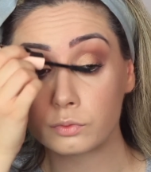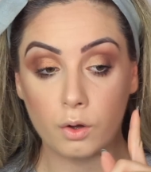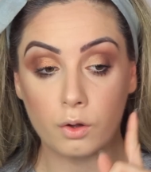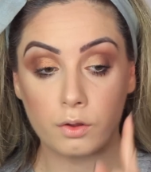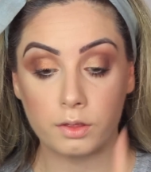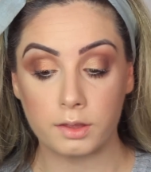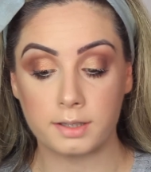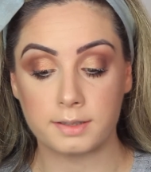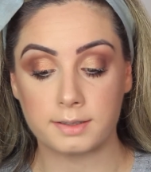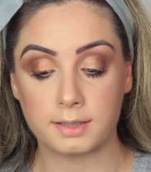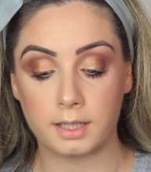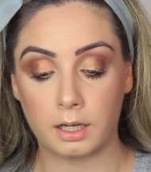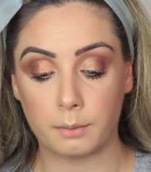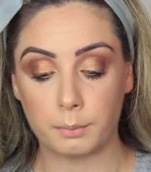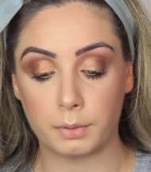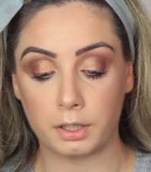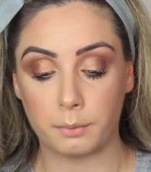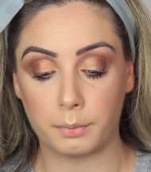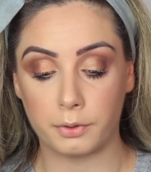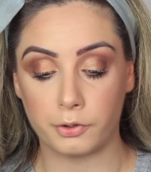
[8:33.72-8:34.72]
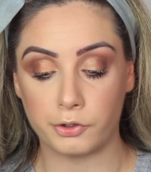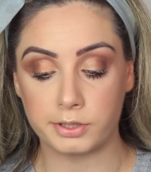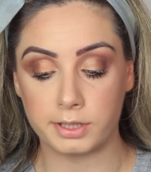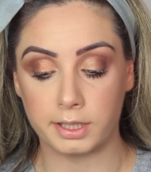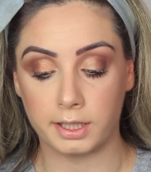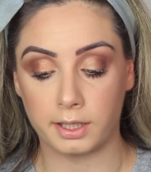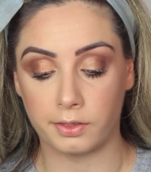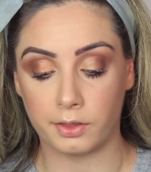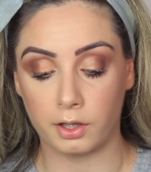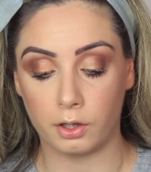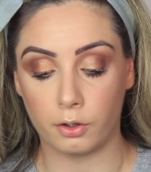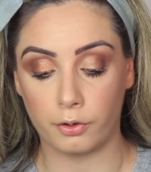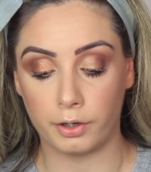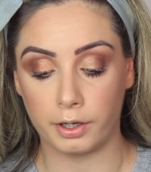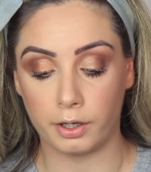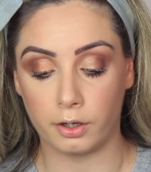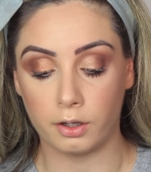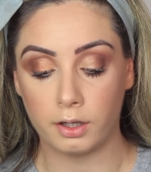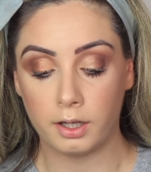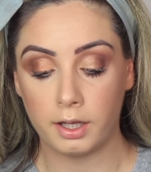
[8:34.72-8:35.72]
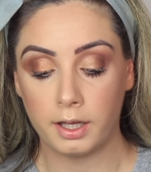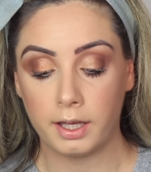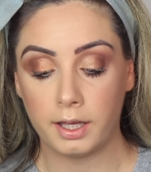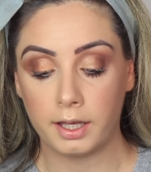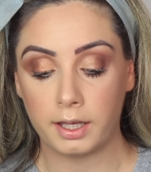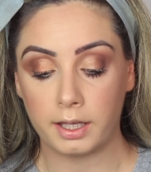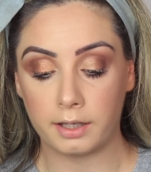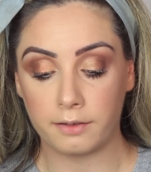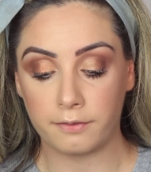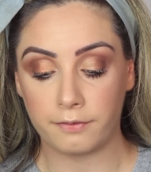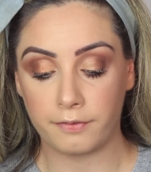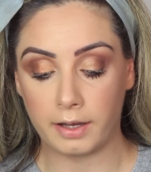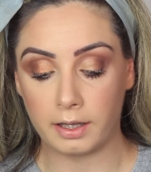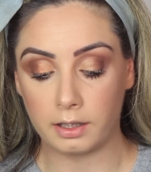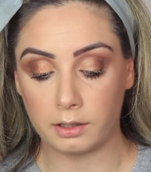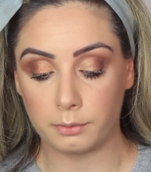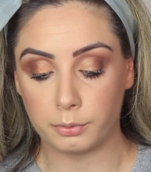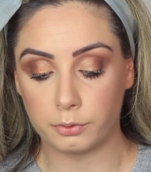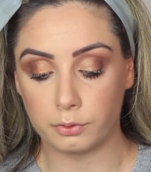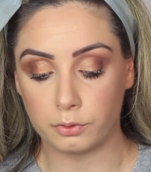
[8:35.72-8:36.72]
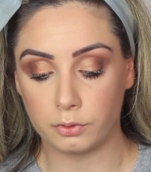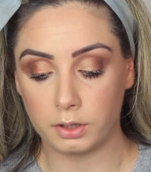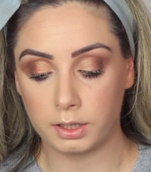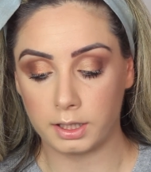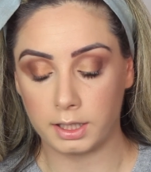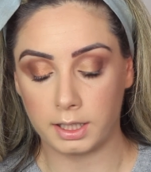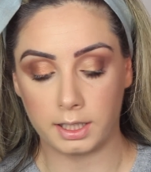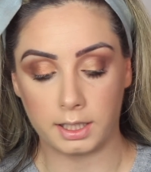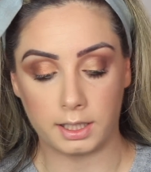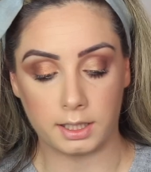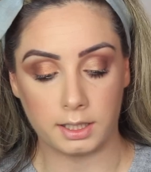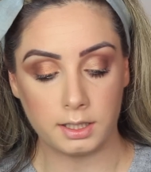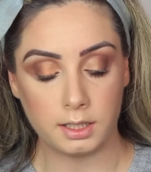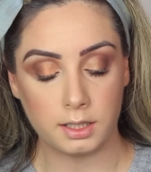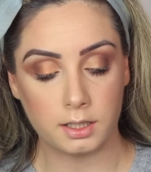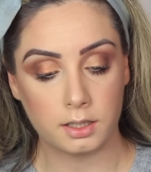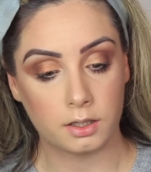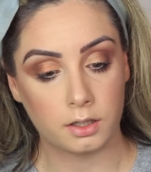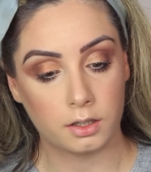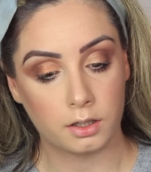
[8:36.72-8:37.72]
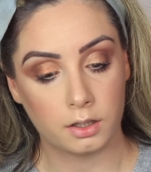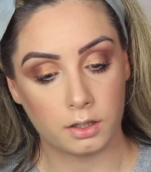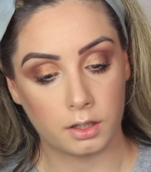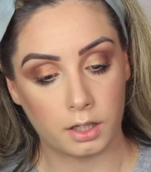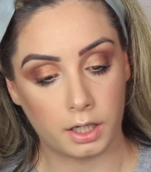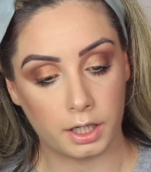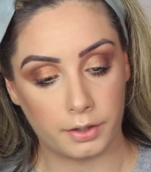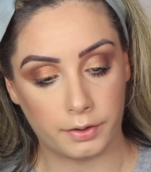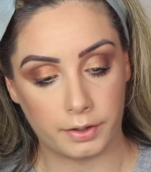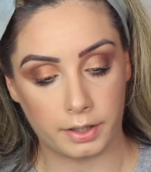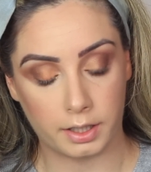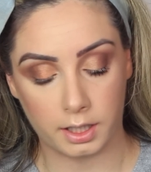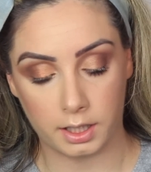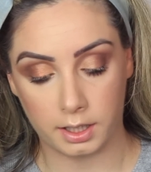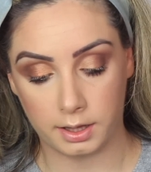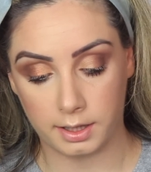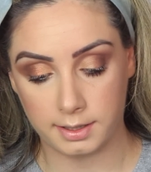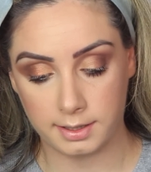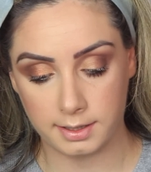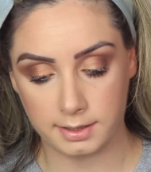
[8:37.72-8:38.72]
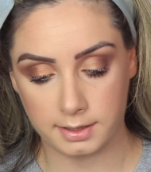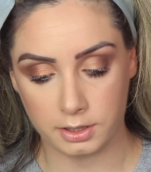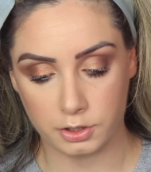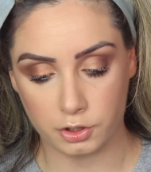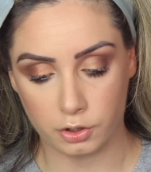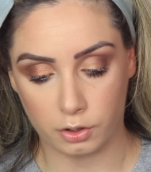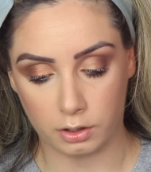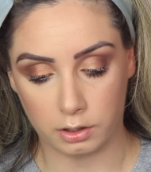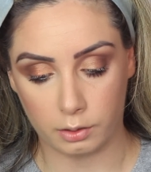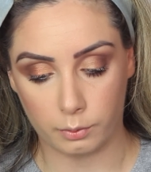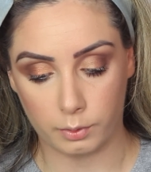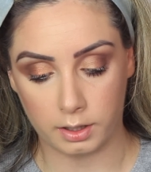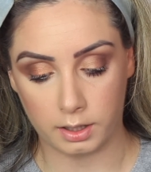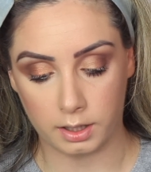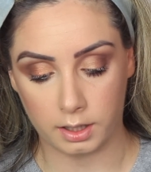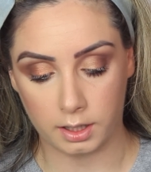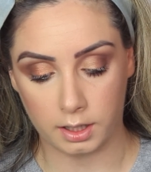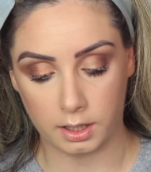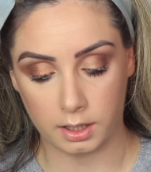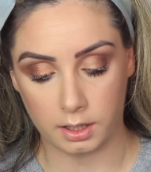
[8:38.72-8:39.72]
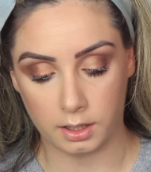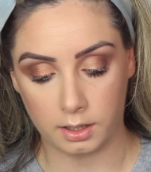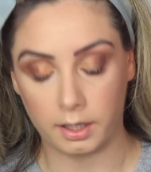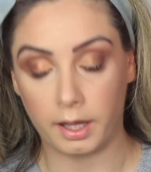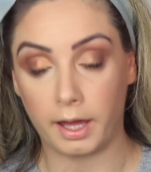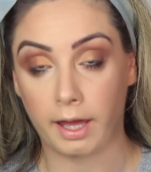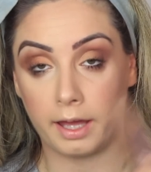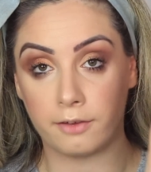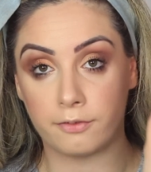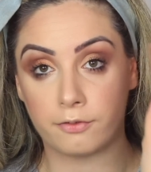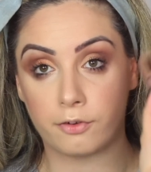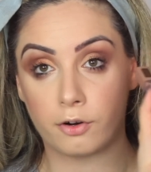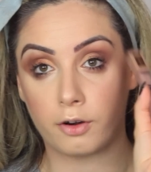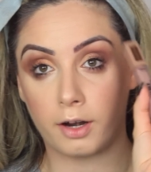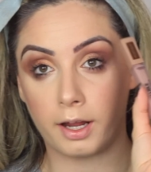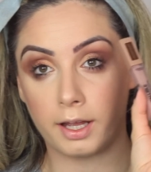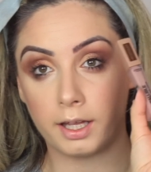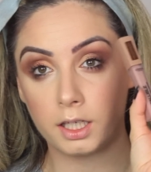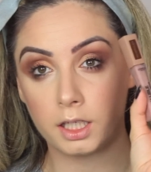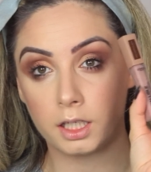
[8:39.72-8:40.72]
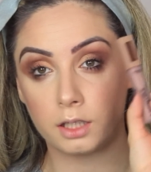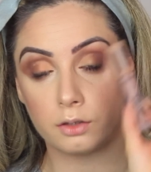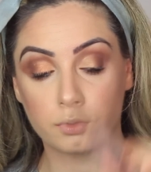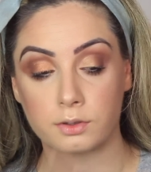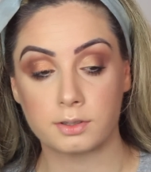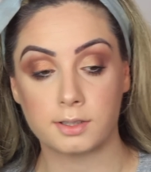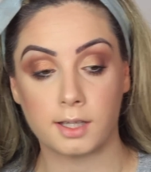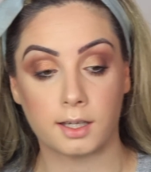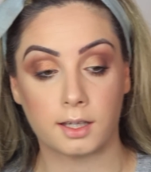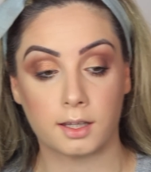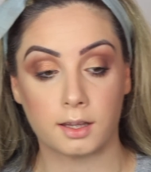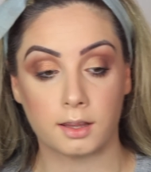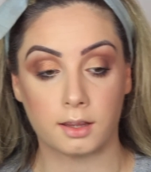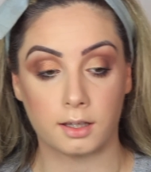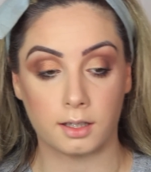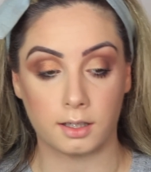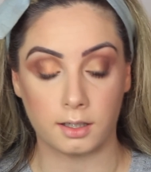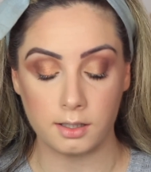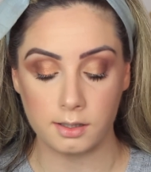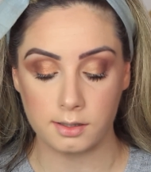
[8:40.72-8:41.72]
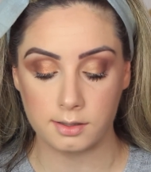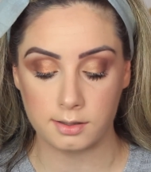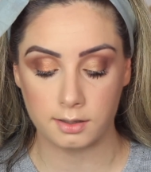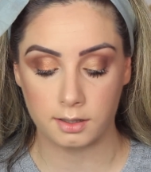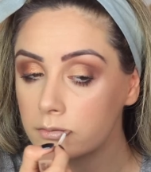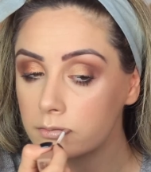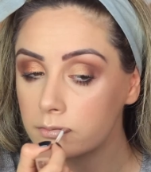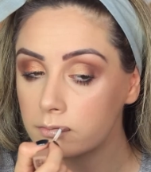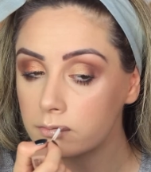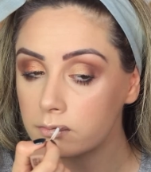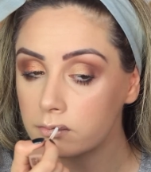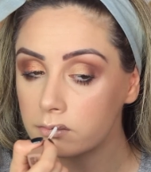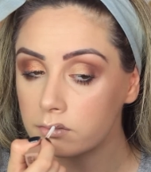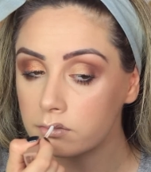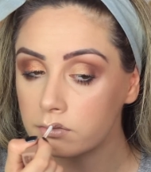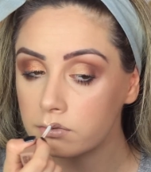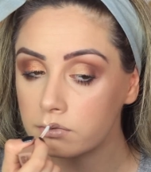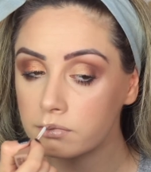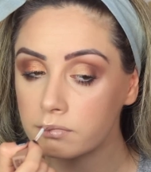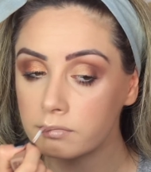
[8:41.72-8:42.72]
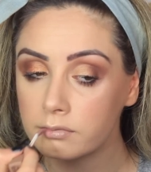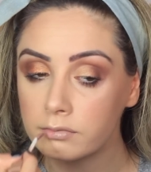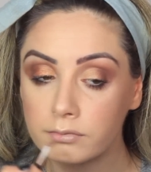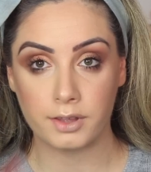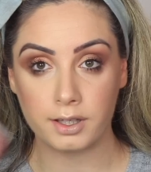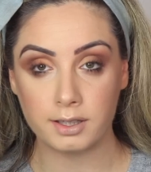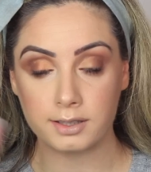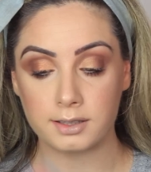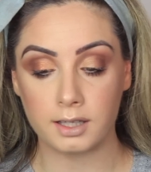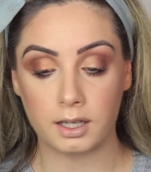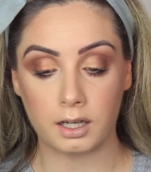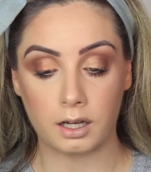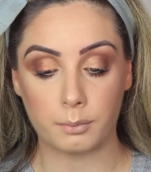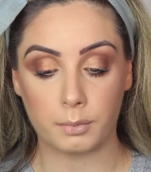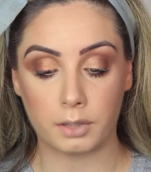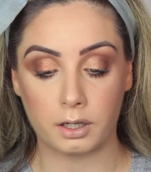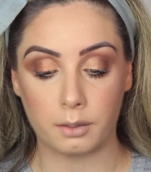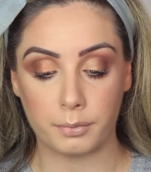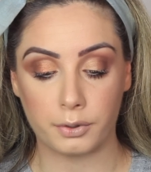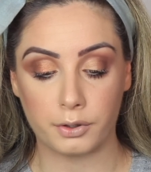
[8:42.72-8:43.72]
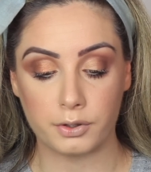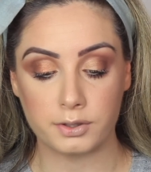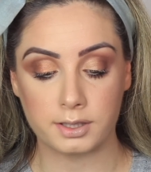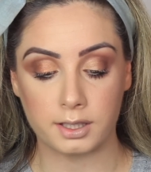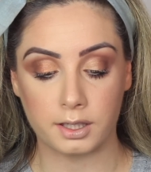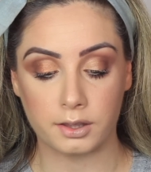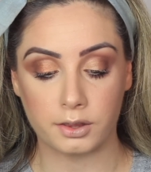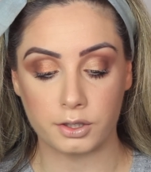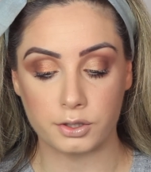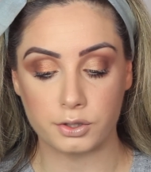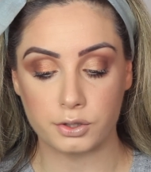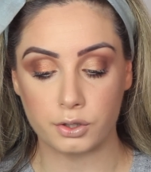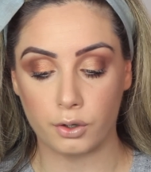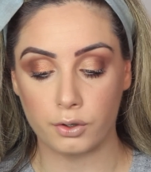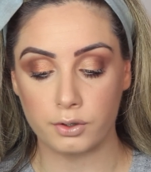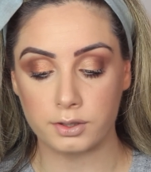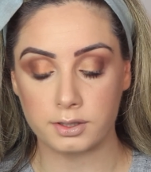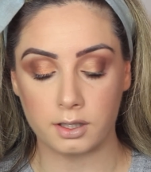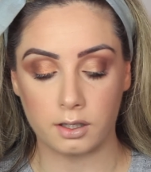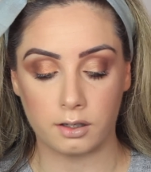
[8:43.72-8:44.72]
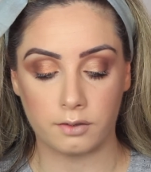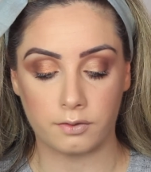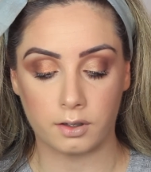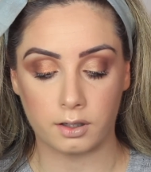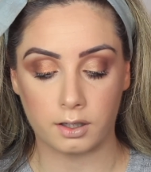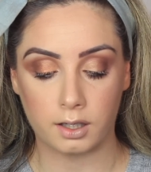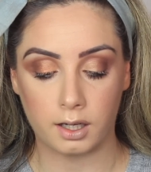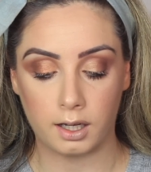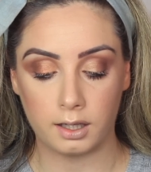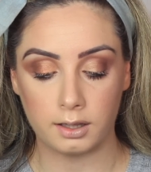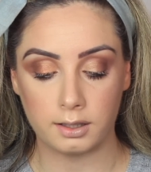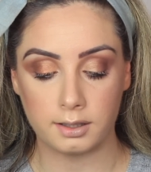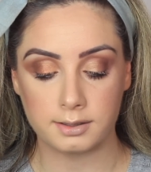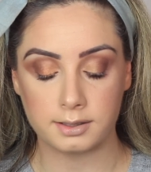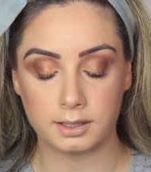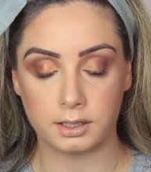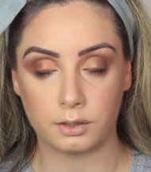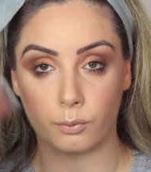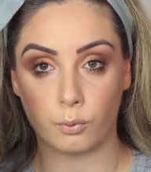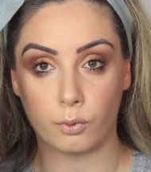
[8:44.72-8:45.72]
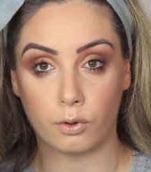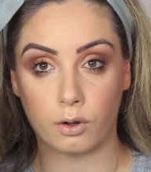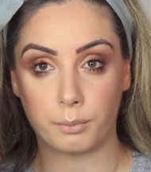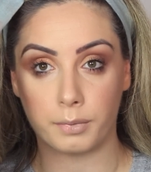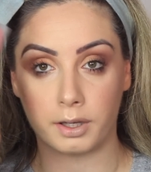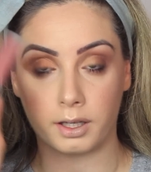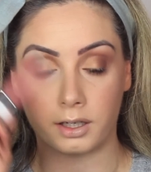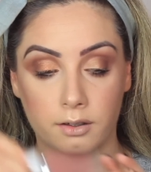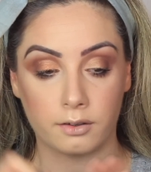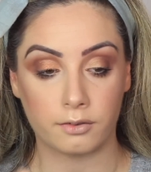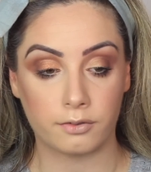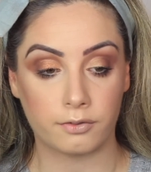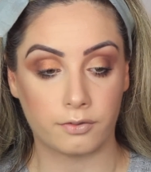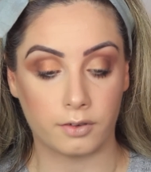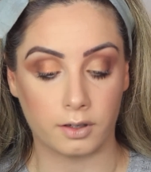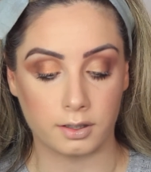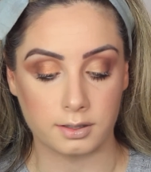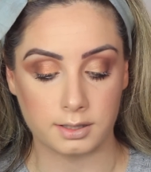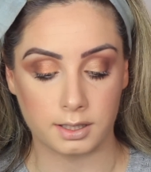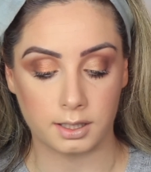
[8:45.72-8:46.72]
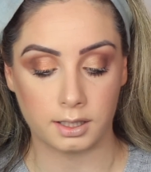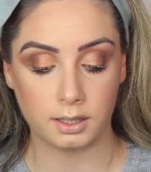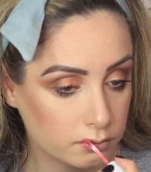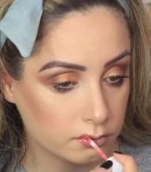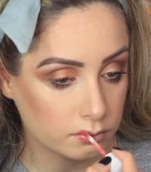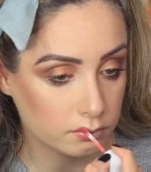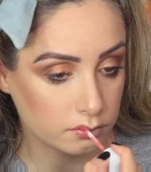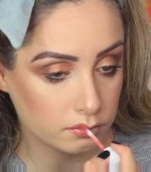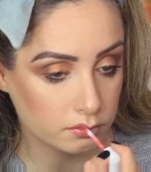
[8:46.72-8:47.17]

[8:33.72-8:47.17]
On this side, I'm going to be using the L'Oreal Infallible In. Are you ready? This is the chocolate one, 848. It looks like this. This side, I'm going to be using the Dose of Colors in Warm and Fuzzy.